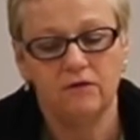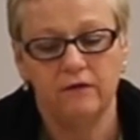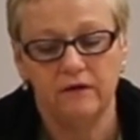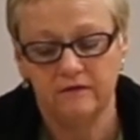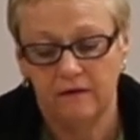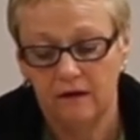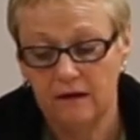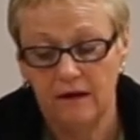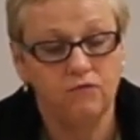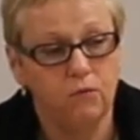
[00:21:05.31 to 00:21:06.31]
who has,
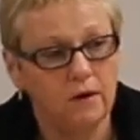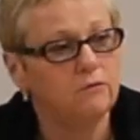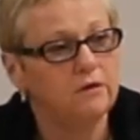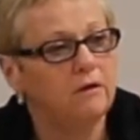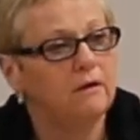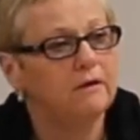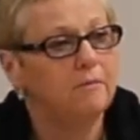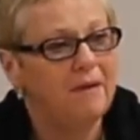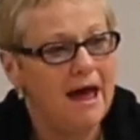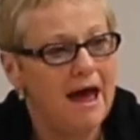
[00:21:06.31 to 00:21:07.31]
have worked with her in
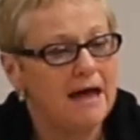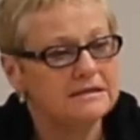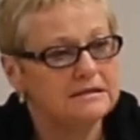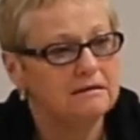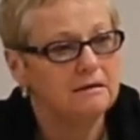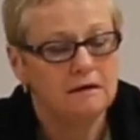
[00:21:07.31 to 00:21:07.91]
the past,